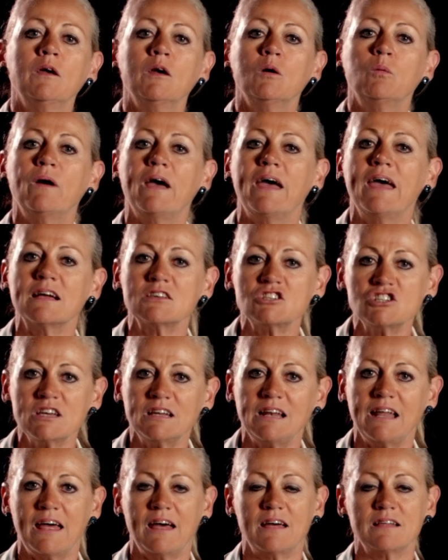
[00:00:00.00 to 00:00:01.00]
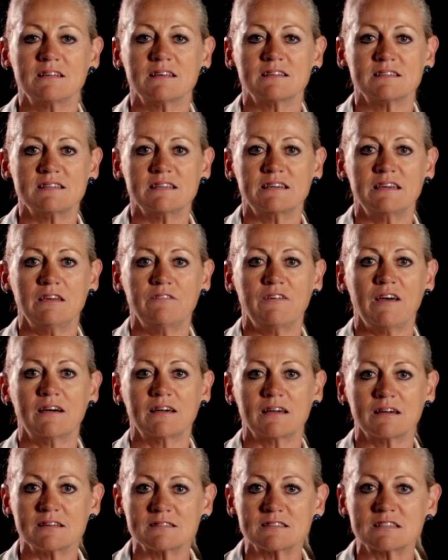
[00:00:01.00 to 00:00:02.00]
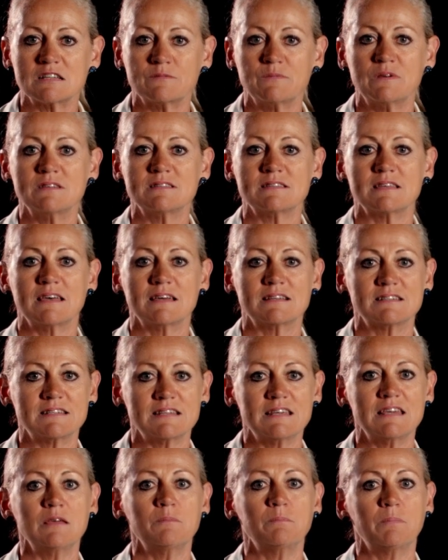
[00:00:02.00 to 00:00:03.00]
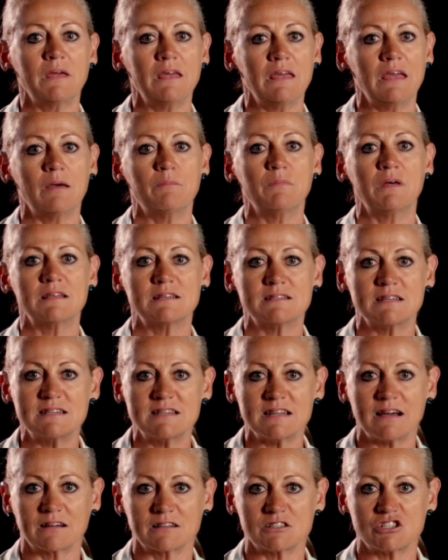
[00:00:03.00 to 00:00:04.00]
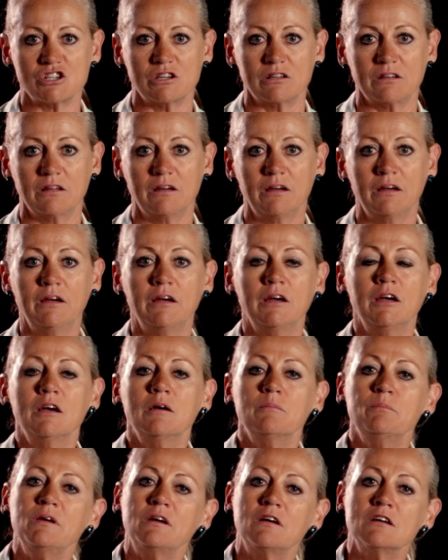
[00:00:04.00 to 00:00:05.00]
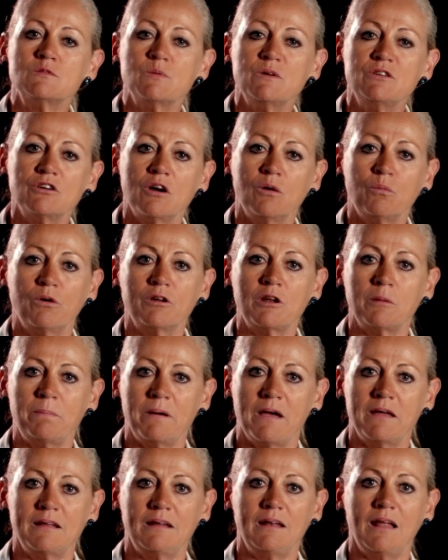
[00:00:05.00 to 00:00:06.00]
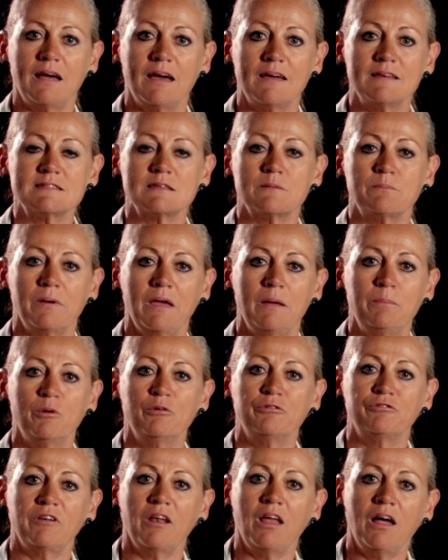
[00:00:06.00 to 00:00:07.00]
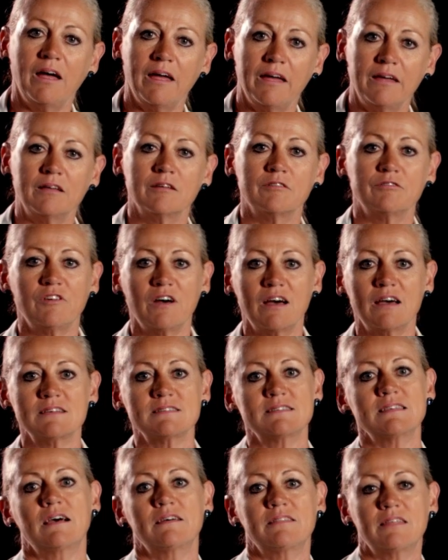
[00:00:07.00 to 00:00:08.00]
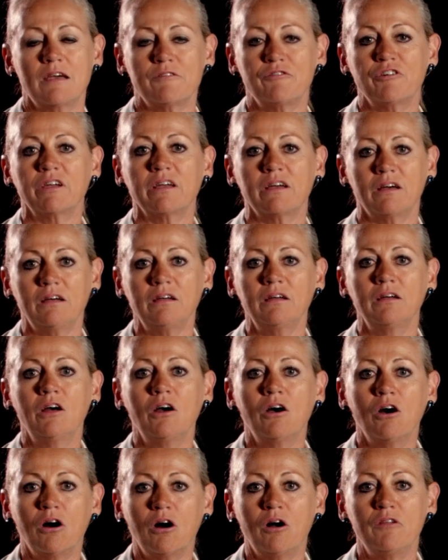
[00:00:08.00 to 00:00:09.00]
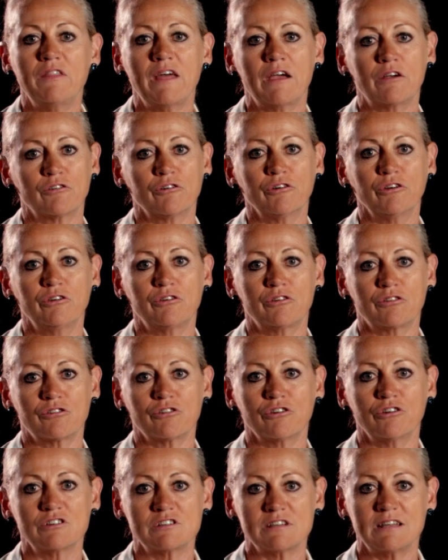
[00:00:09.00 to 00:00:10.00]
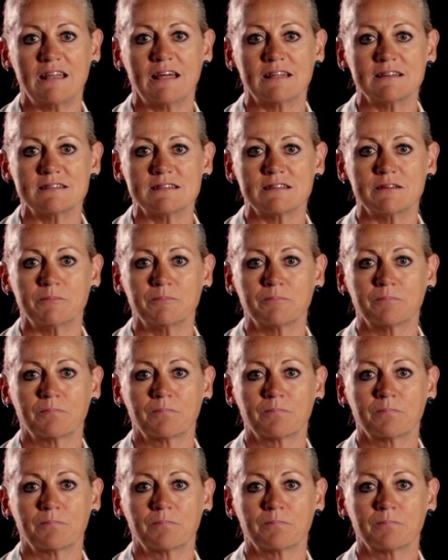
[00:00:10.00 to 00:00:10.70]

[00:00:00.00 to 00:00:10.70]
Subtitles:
we're actually allowed to give our customers a TPM deduction, because we don't want to penalise people flying via South Africa on that route through to London.